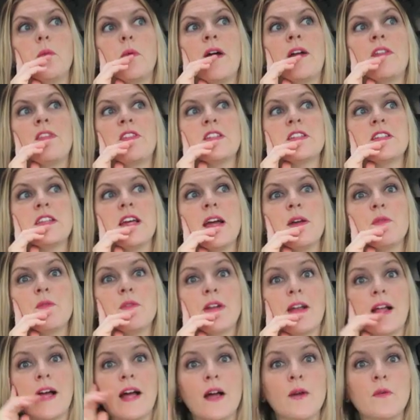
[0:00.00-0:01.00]
at the time
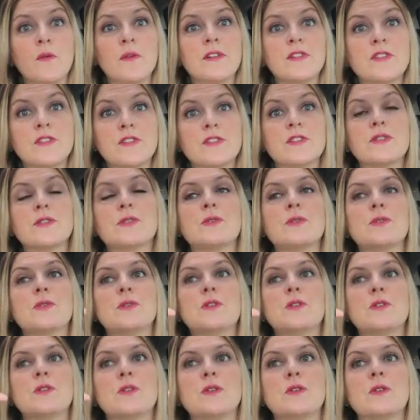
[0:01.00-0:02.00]
when I went to
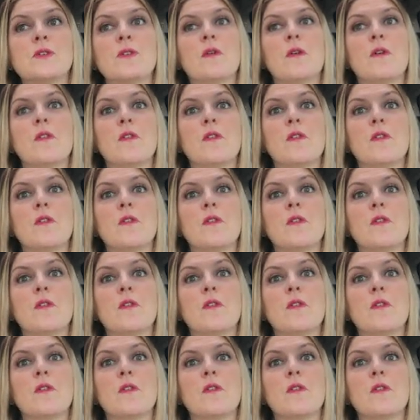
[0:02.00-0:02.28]
school,